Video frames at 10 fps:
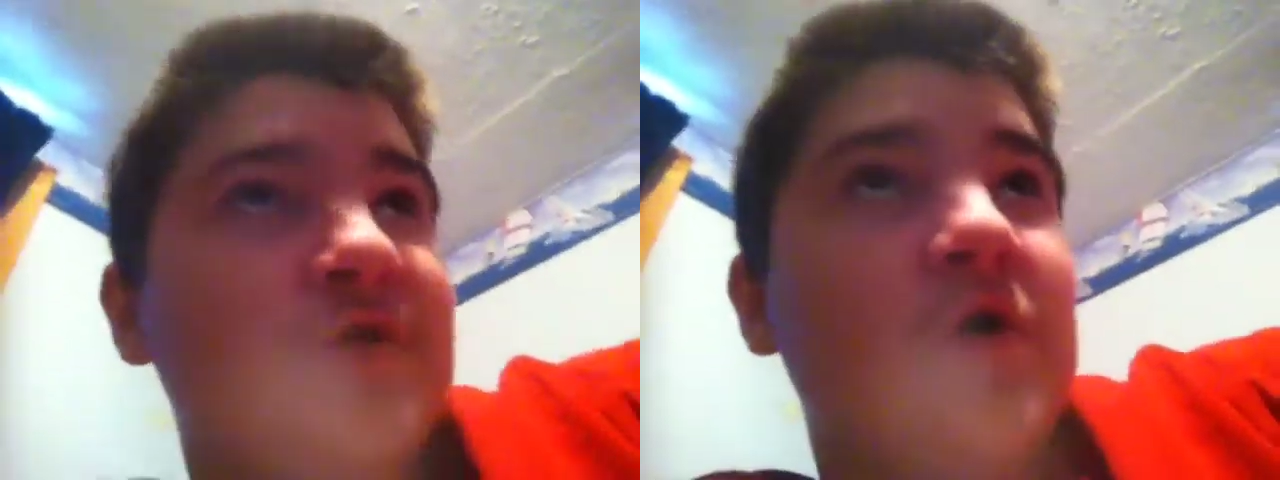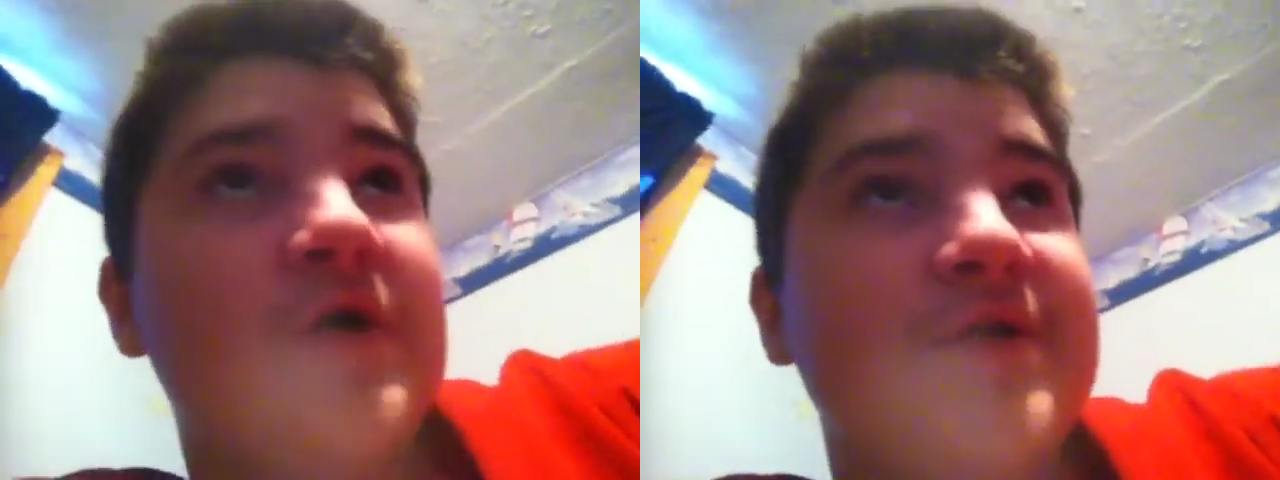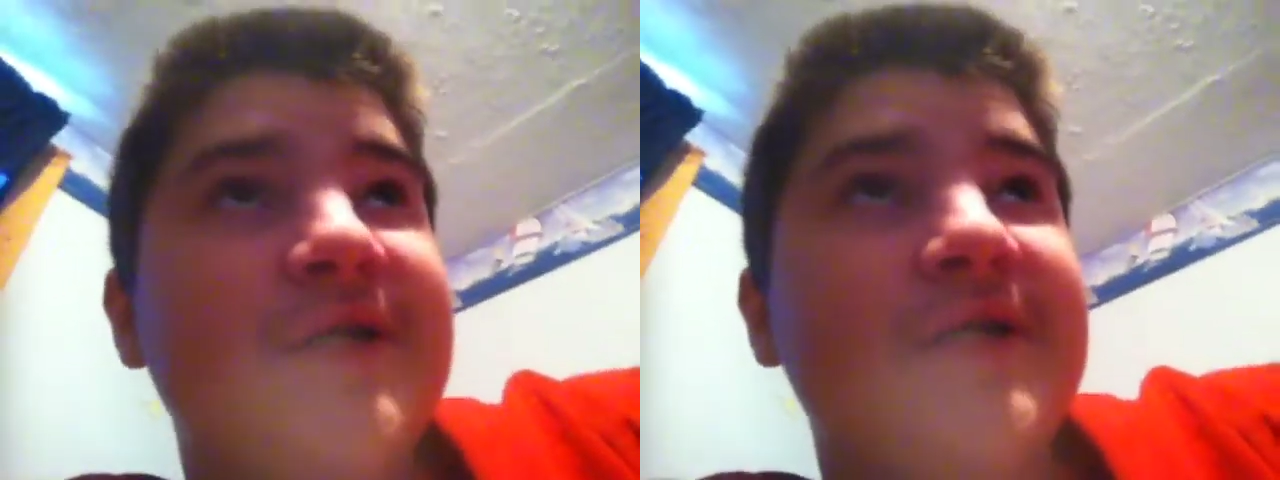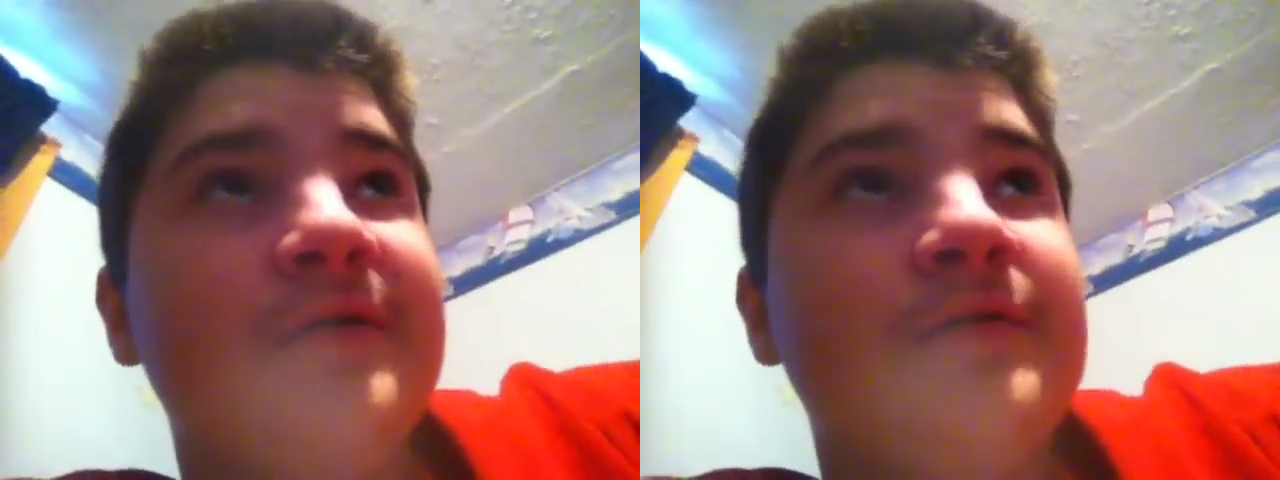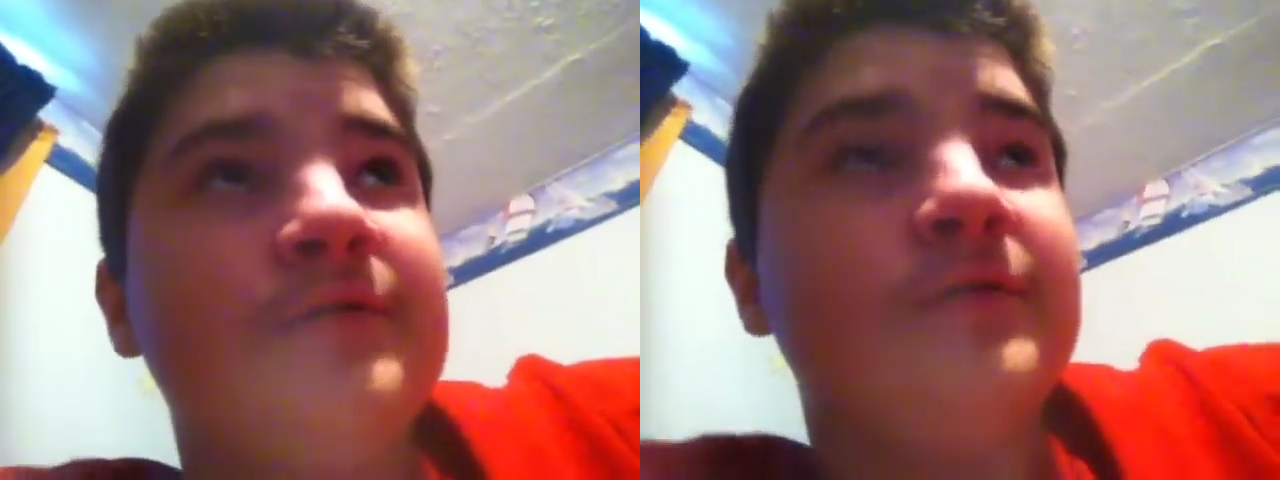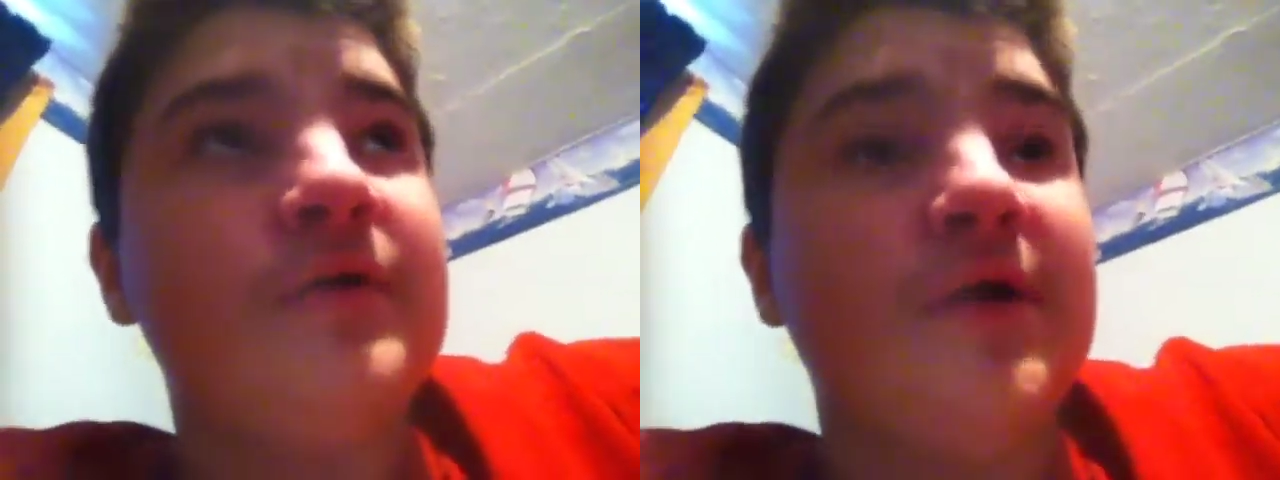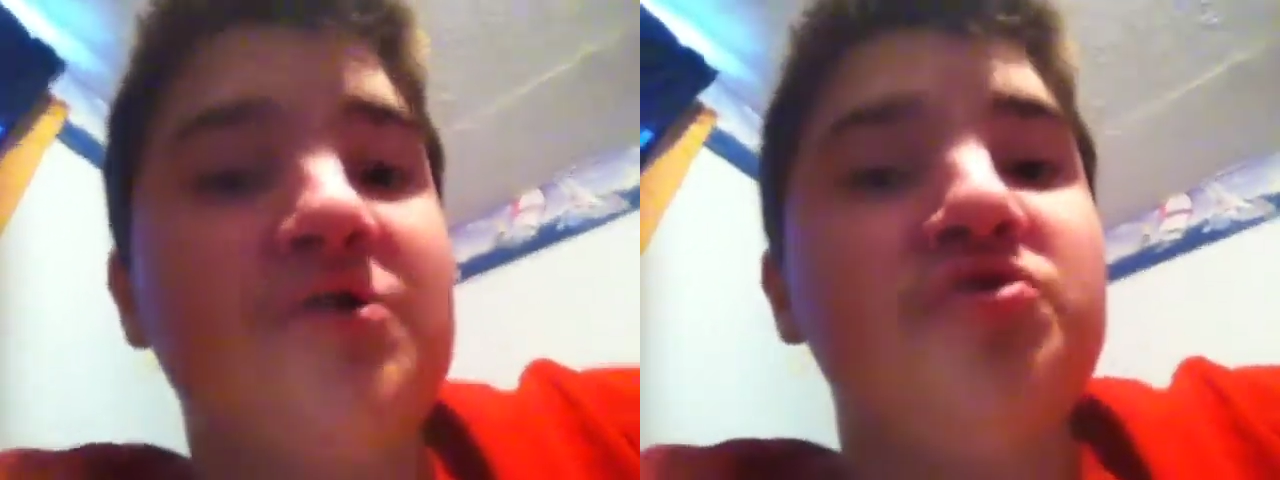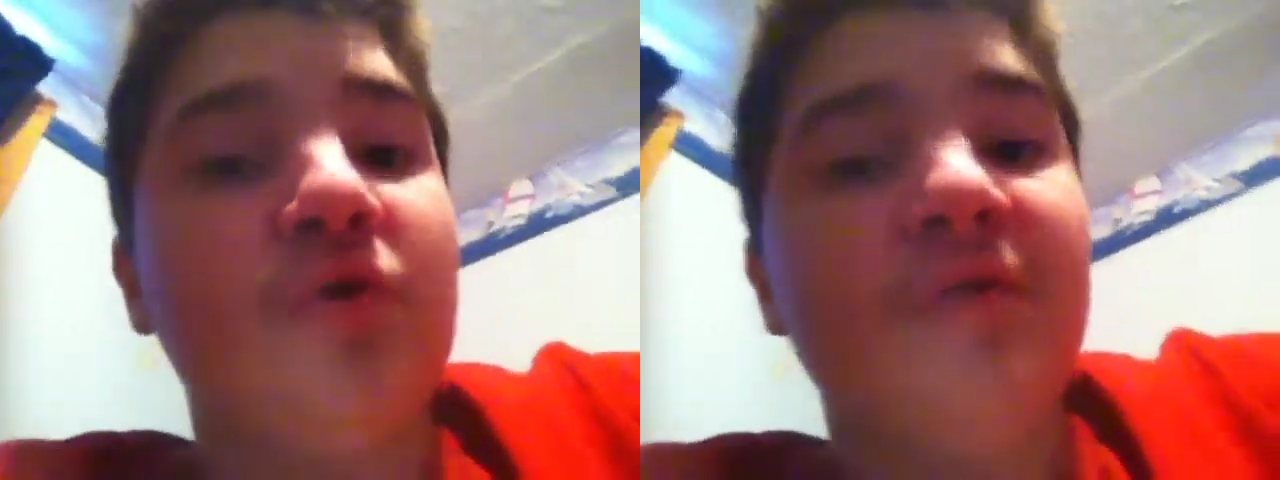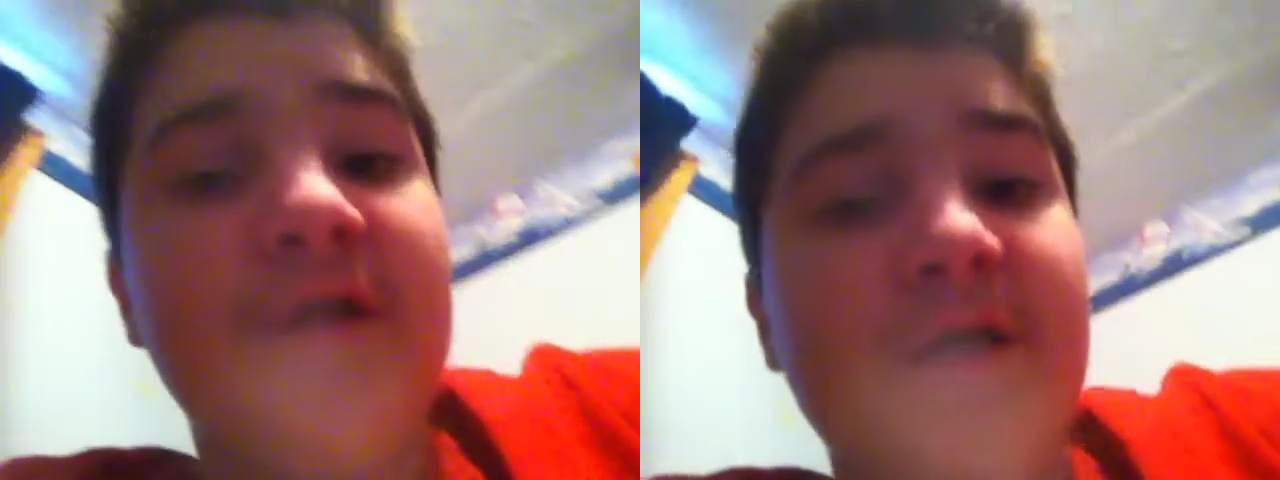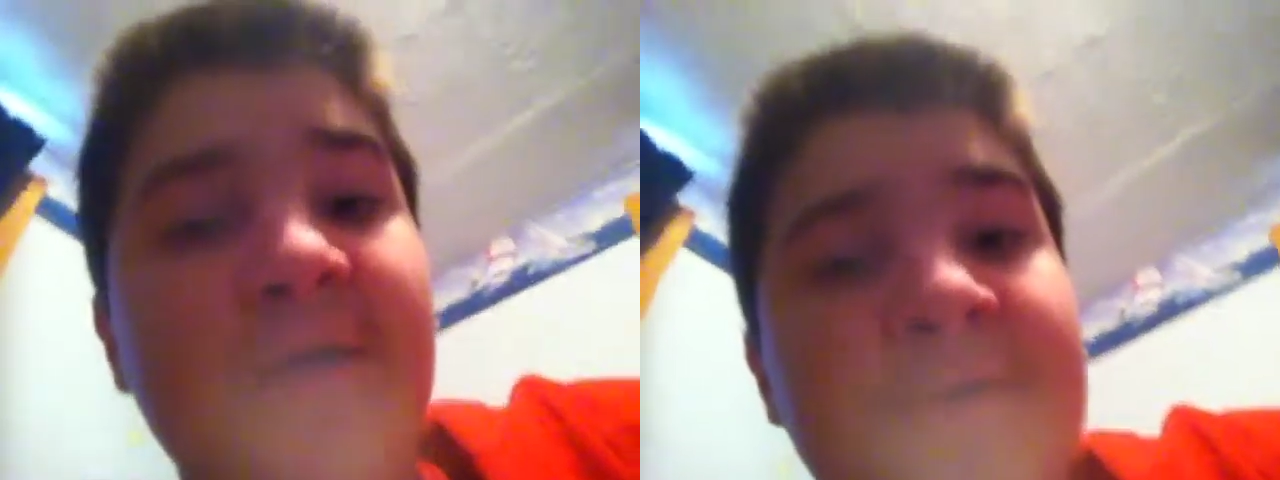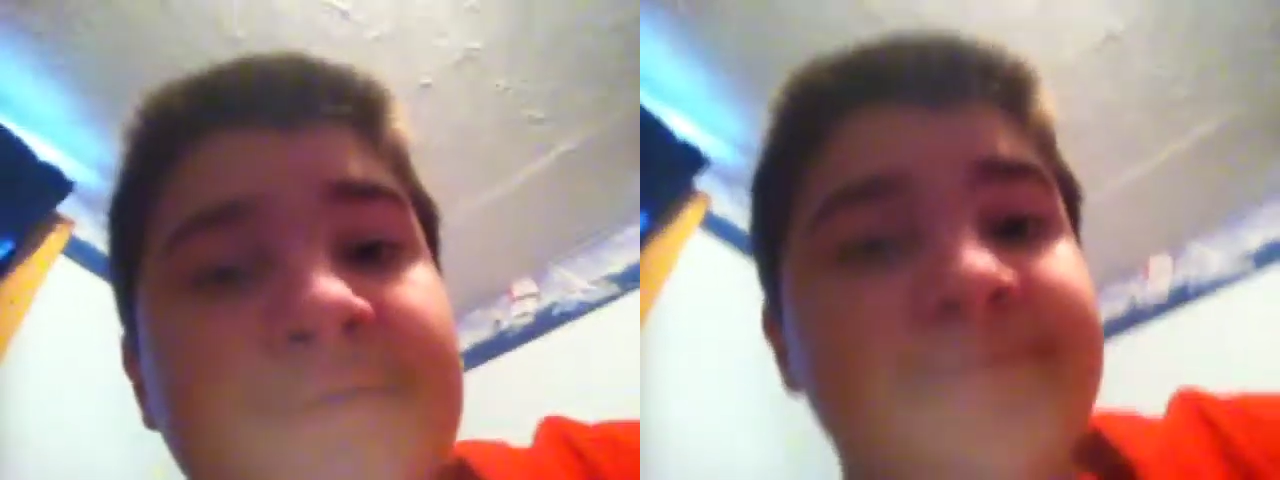to go outside and enjoy the day